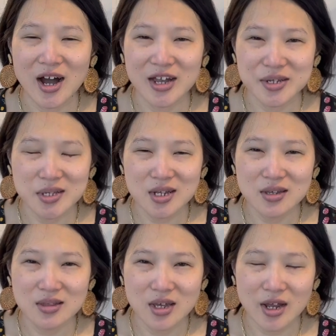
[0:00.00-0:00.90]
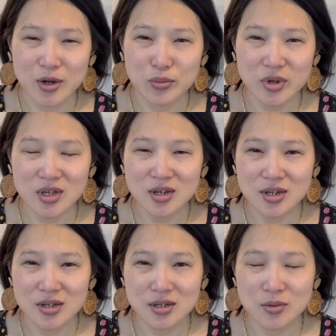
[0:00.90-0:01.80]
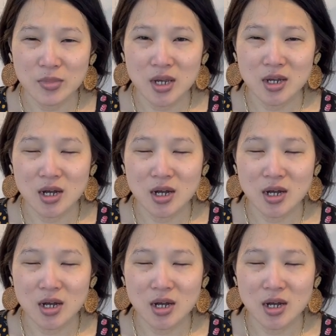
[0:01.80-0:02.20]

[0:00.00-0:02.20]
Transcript: I decided that I really needed to make